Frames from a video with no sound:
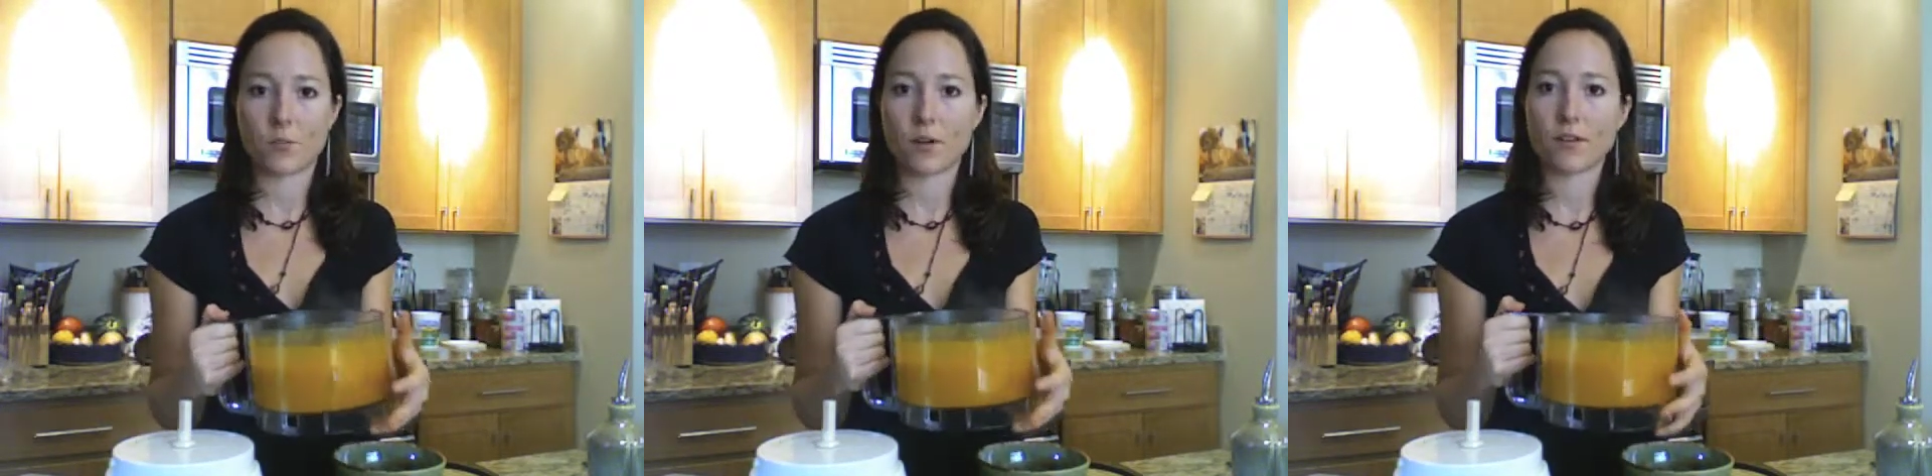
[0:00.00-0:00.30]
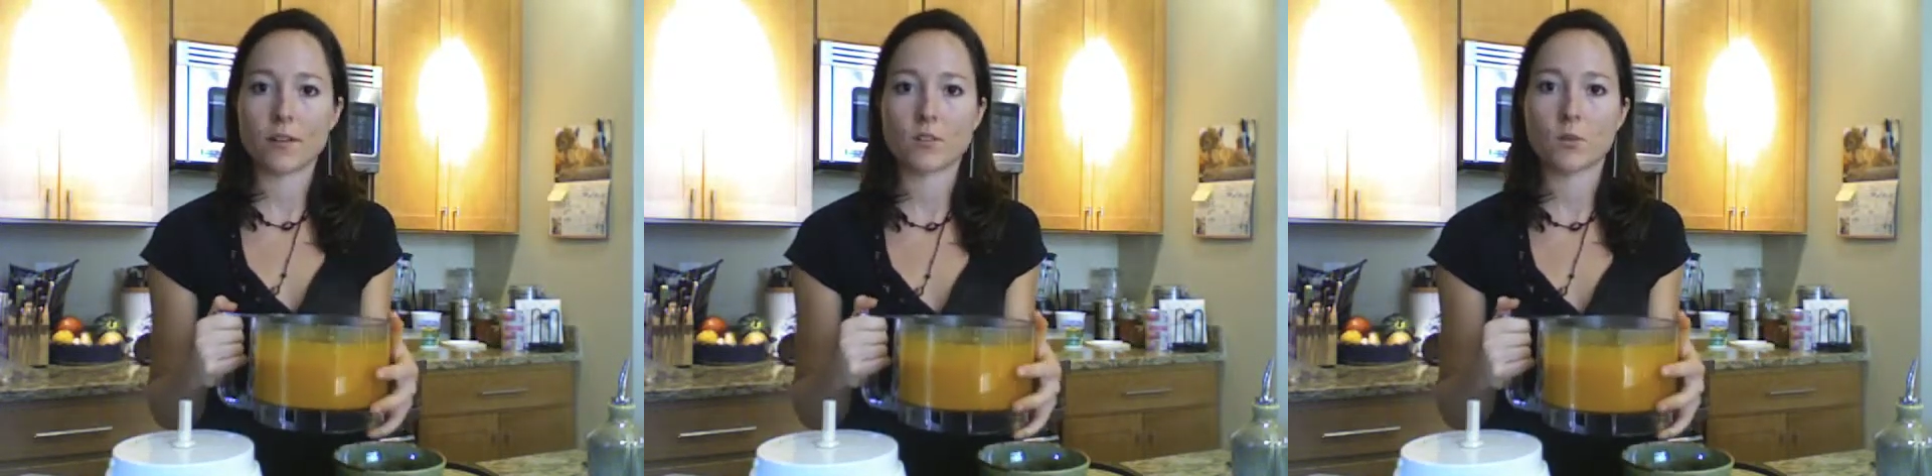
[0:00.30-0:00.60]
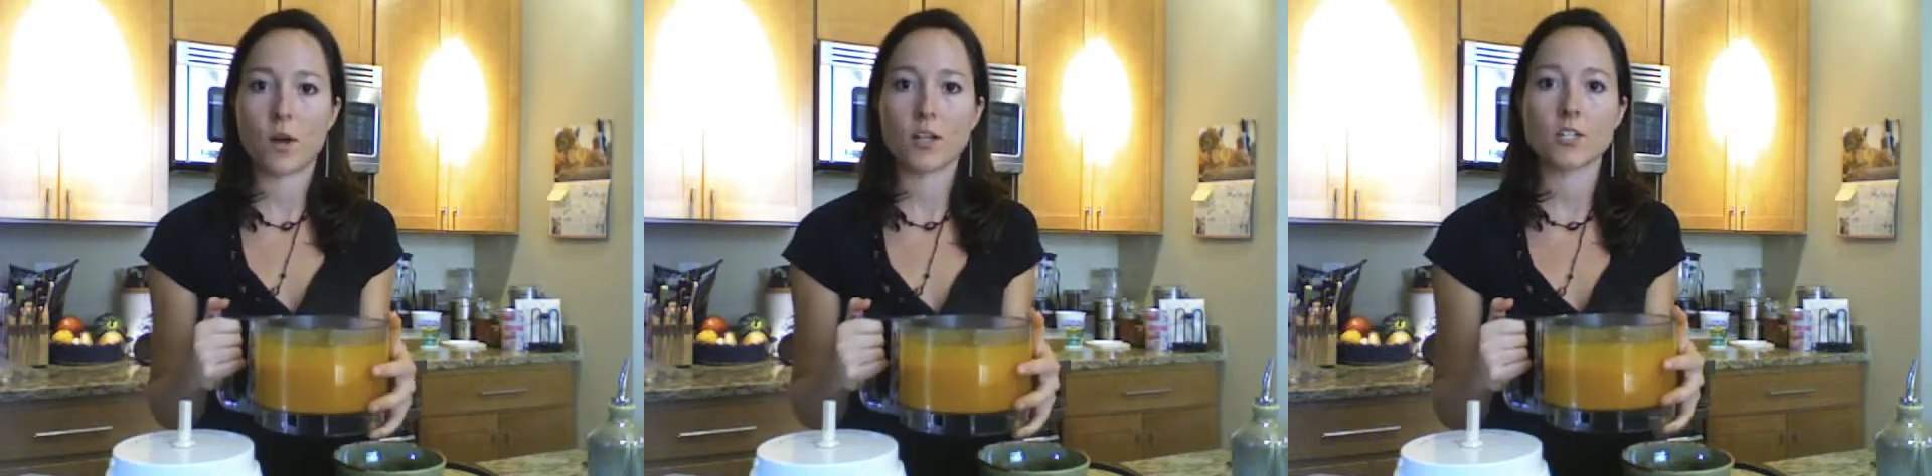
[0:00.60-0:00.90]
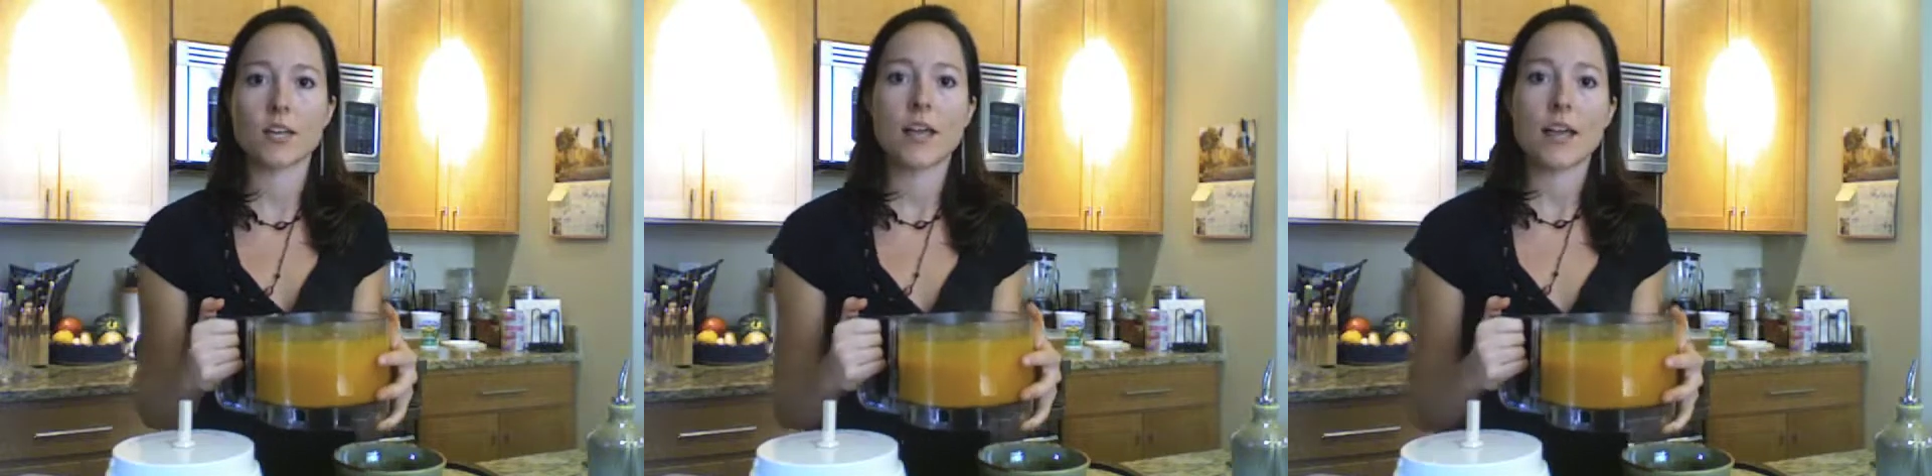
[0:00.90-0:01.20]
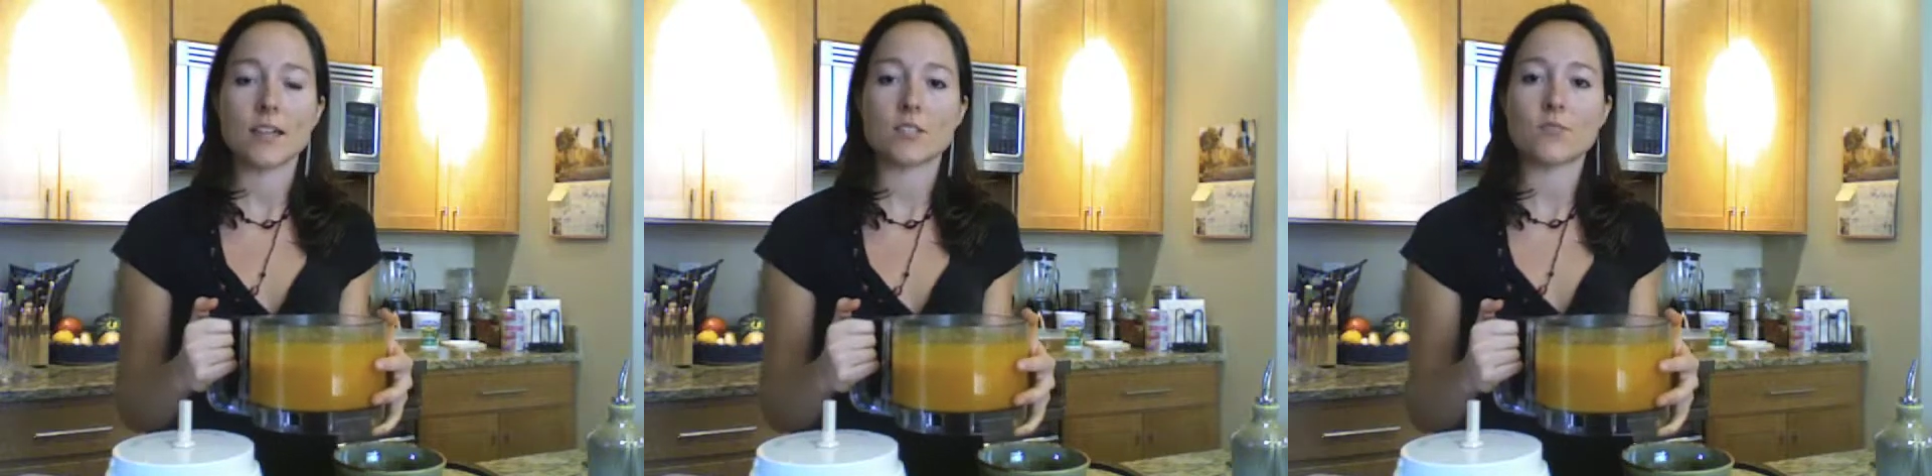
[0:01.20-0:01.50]
Butternut squash
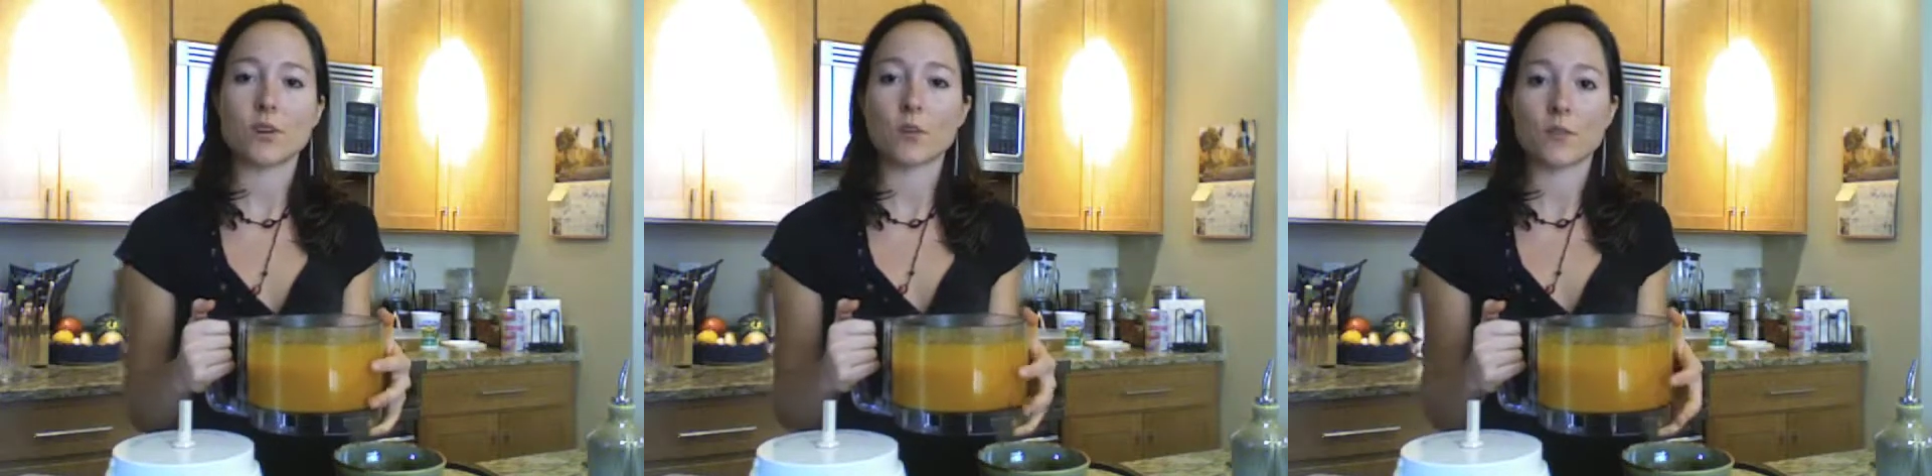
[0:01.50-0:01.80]
is filled with